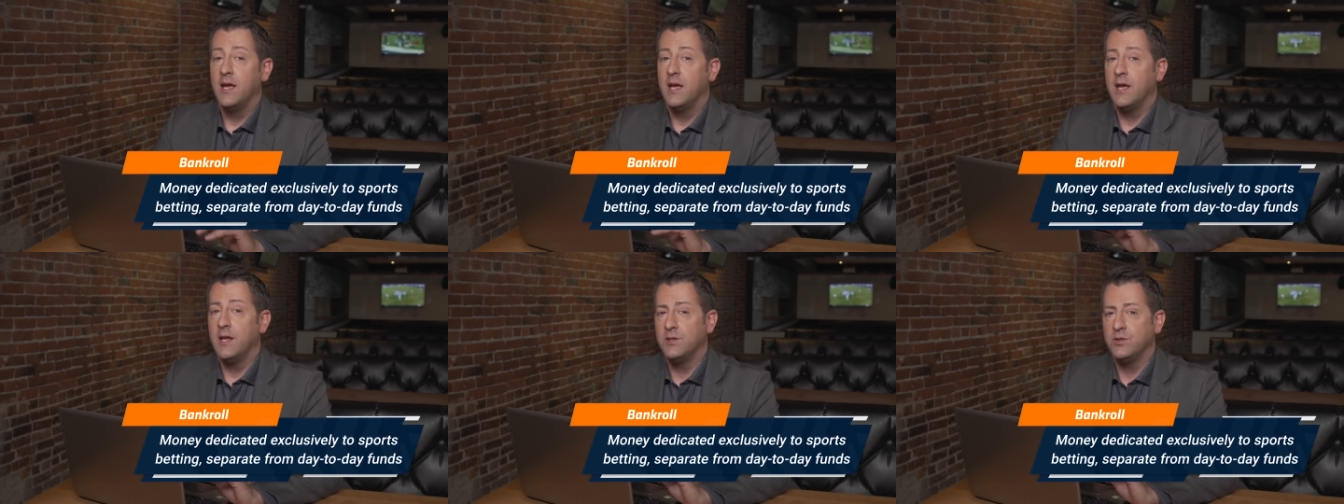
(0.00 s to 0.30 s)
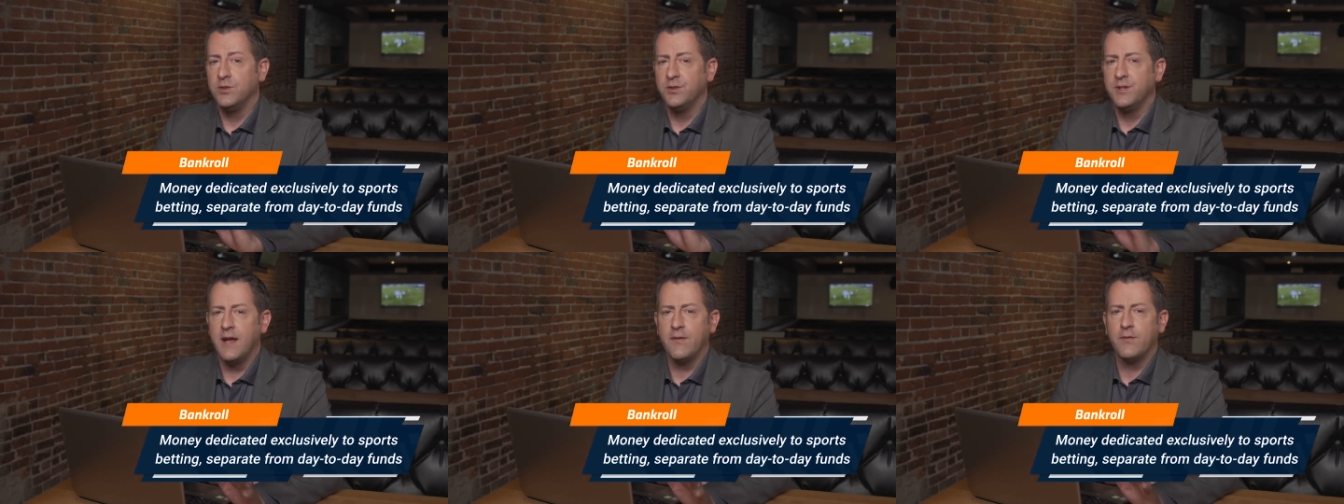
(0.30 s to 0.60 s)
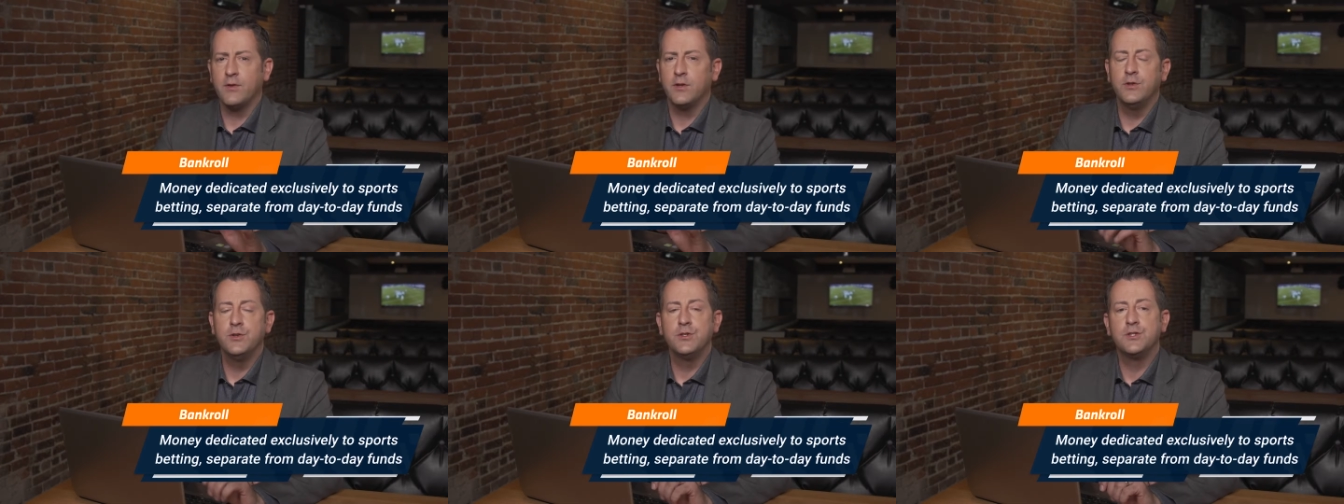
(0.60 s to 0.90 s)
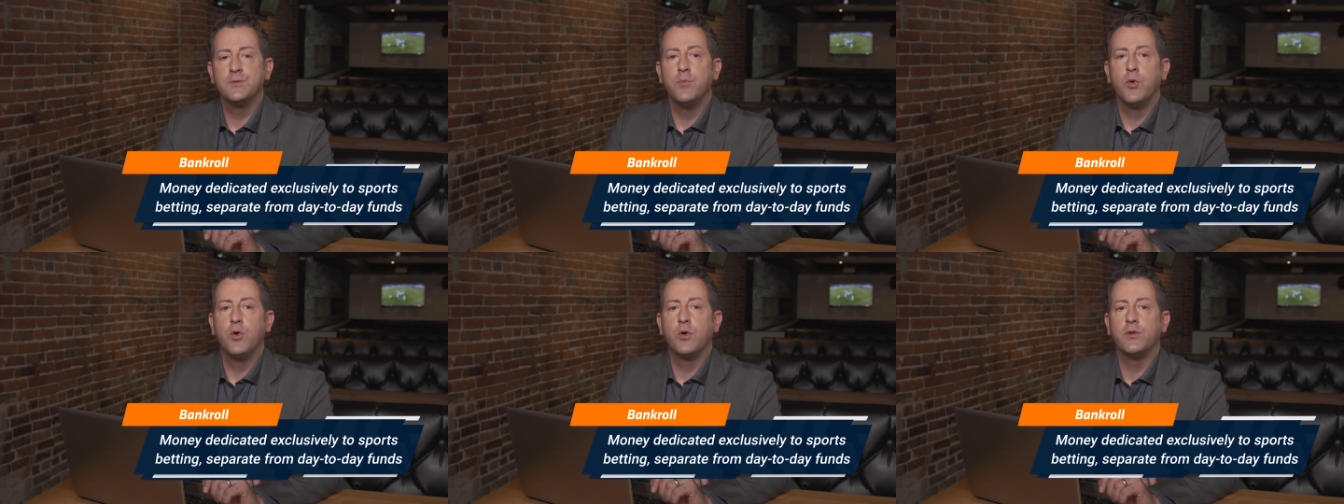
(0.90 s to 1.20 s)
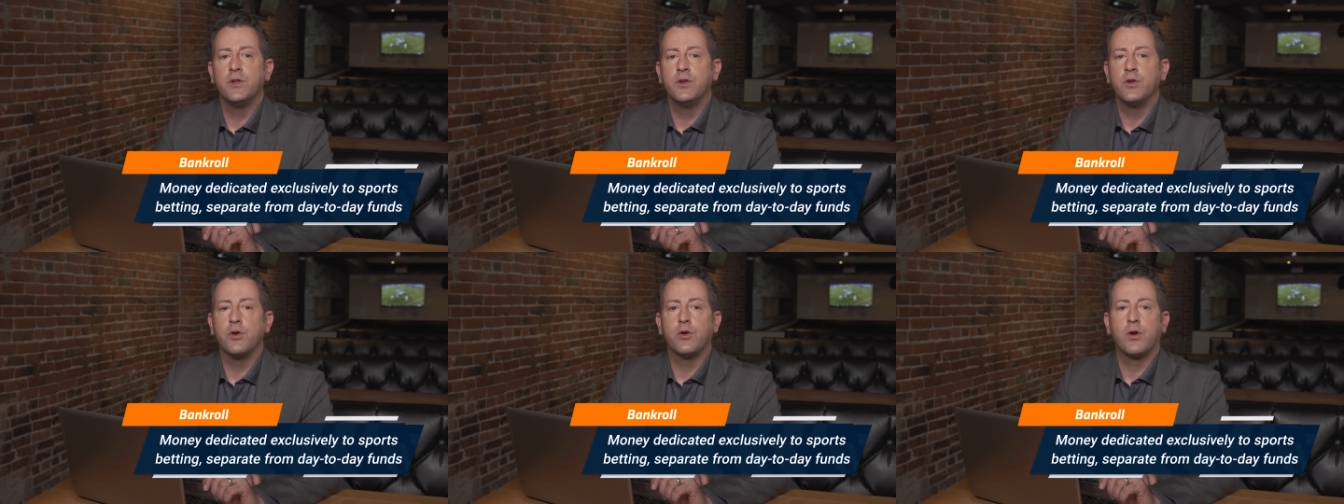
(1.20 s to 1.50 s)
and you'll never lose more
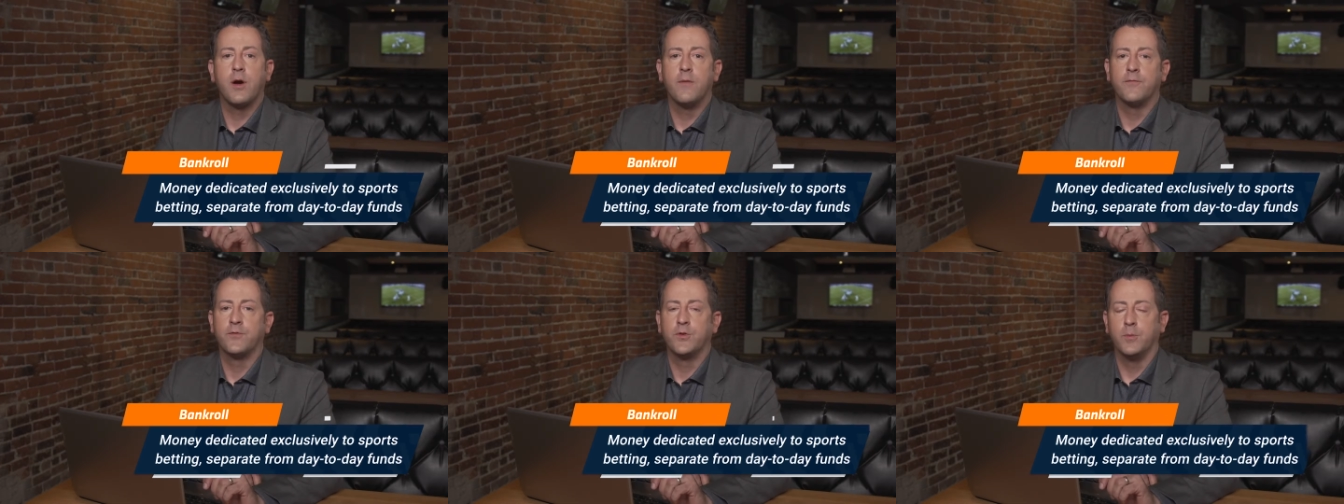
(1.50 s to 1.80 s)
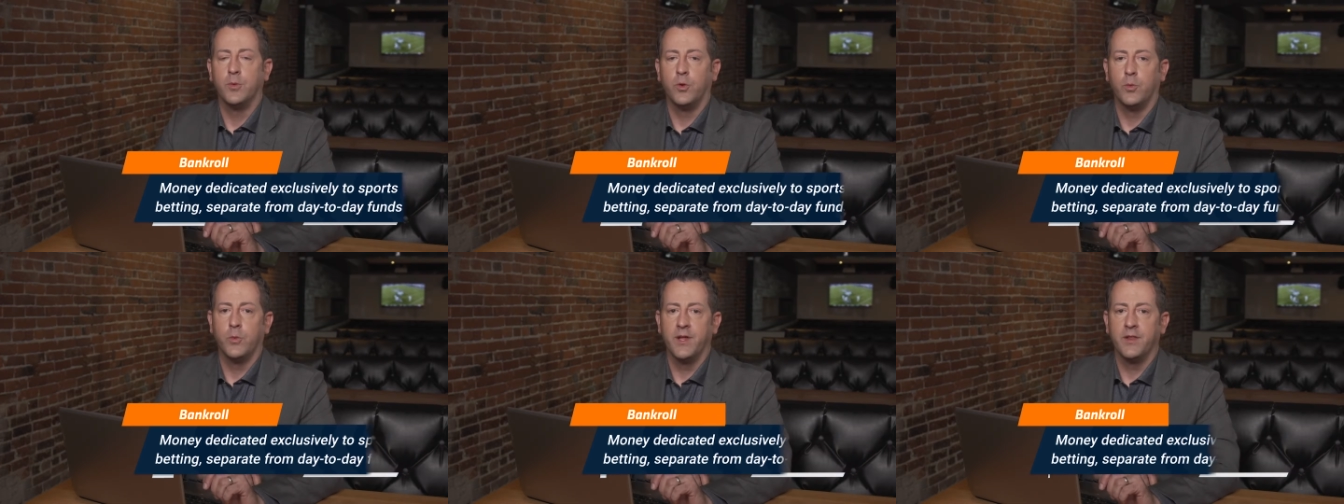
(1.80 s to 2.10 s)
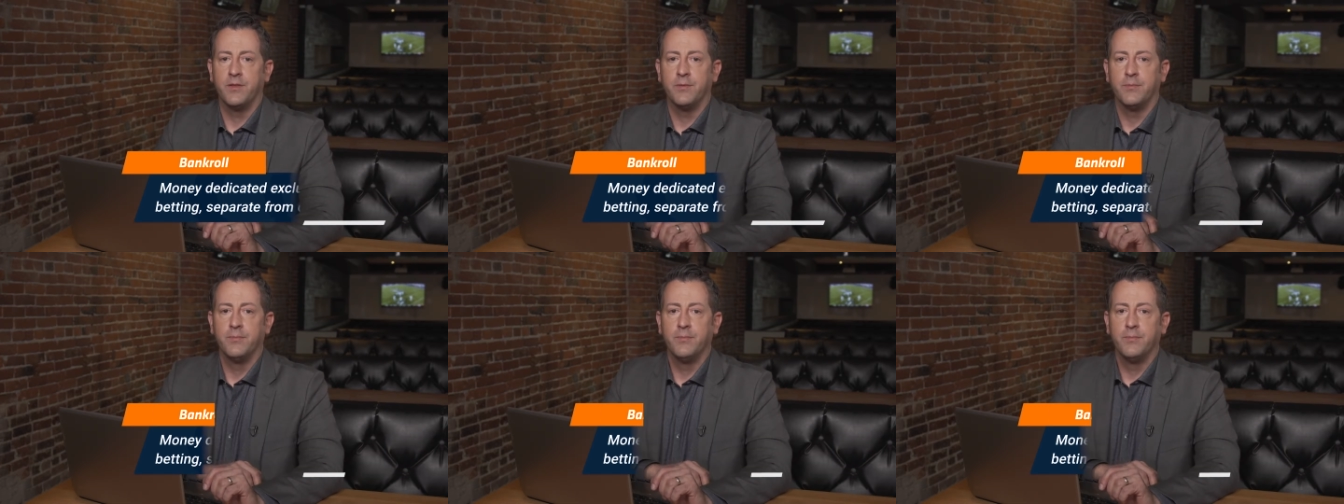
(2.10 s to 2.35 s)
than you're comfortable with.